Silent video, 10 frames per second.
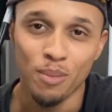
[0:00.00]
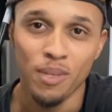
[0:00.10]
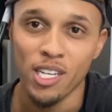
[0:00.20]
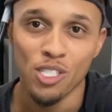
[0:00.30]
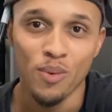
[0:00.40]

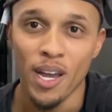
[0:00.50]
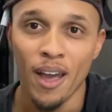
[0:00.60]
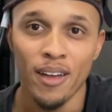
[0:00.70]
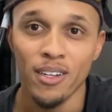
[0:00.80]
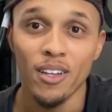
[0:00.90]
things
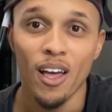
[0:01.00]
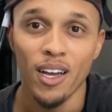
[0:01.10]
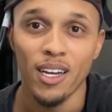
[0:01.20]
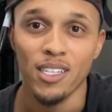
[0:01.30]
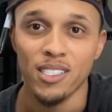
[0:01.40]
around and all that
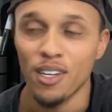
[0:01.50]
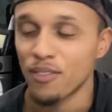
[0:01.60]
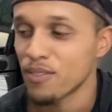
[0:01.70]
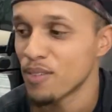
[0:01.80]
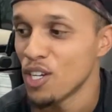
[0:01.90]
kind of stuff.
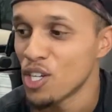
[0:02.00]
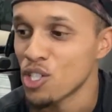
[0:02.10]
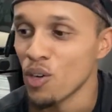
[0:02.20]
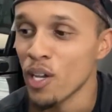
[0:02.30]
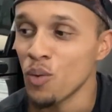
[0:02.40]

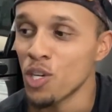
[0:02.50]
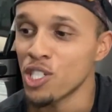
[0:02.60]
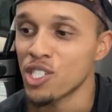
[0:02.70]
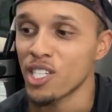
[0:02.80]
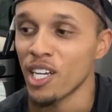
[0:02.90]
So it
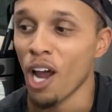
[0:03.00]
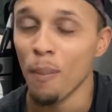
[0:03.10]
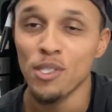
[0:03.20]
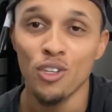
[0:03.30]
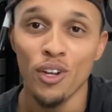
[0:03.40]
was an
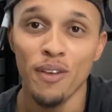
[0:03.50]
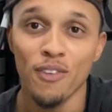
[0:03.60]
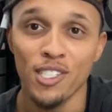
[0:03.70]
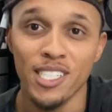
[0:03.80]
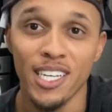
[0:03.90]
opportunity for
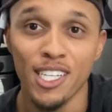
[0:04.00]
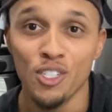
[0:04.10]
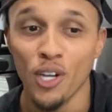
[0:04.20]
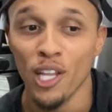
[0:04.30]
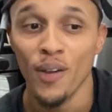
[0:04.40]
us to get the
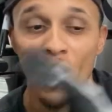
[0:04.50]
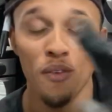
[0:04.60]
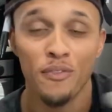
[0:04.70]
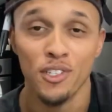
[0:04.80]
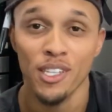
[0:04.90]
trailer
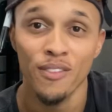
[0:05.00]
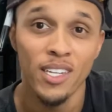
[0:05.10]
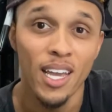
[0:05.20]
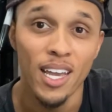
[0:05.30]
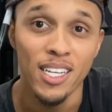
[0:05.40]
out for 7
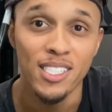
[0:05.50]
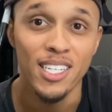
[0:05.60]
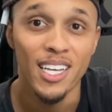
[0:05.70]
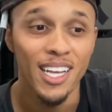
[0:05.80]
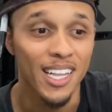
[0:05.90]
days,
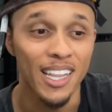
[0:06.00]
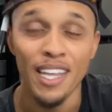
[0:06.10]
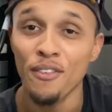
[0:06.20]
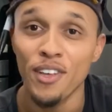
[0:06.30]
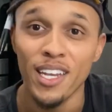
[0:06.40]

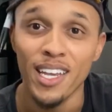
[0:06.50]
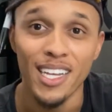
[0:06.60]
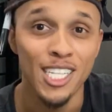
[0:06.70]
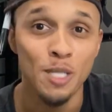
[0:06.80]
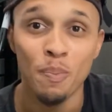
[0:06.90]
live in it,
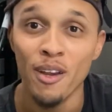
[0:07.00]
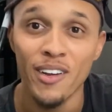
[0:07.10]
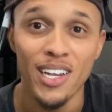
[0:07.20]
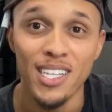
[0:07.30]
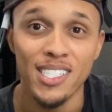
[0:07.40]

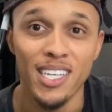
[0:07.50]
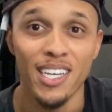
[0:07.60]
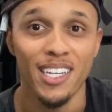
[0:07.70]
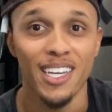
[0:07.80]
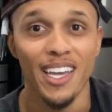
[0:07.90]
experience
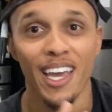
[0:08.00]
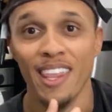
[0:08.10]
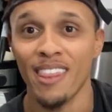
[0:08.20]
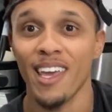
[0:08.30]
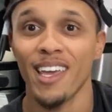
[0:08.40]
it,
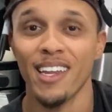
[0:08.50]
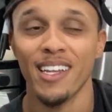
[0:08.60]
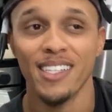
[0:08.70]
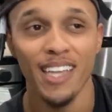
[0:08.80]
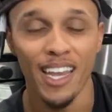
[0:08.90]
and then
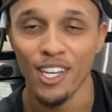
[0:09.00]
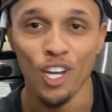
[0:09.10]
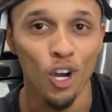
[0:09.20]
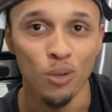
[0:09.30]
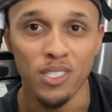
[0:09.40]
take
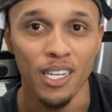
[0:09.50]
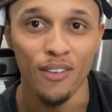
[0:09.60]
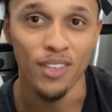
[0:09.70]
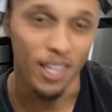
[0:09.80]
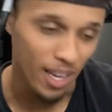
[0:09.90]
notes and
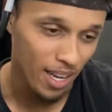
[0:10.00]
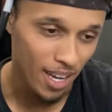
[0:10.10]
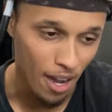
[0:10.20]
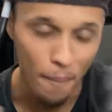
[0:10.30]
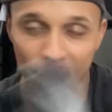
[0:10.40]
everything,
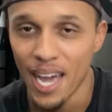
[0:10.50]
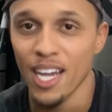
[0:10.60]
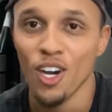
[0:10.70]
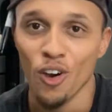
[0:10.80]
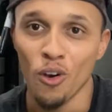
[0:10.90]
come back
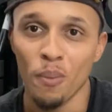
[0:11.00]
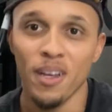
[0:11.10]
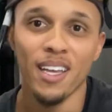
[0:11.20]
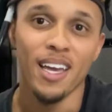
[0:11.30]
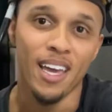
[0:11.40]
home,
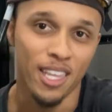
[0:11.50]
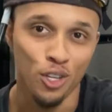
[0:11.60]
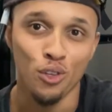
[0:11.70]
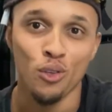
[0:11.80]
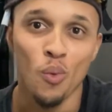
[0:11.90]
and then
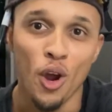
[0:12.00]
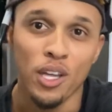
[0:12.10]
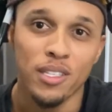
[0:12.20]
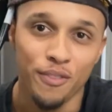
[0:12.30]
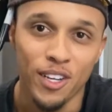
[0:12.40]
do the
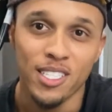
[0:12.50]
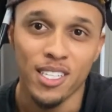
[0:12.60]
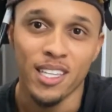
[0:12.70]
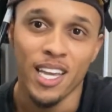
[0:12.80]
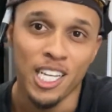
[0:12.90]
work to fix the
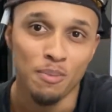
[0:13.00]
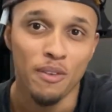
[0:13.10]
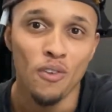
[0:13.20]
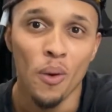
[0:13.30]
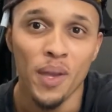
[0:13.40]
things
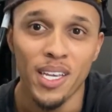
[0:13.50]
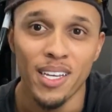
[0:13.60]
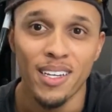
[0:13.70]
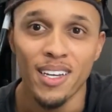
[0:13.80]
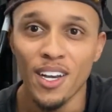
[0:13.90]
before we
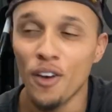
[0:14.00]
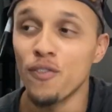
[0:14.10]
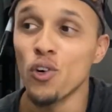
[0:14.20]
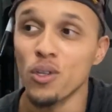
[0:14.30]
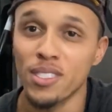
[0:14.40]
can
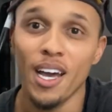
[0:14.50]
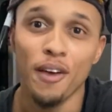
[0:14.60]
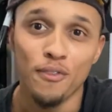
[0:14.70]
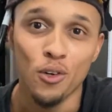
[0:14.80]
full-time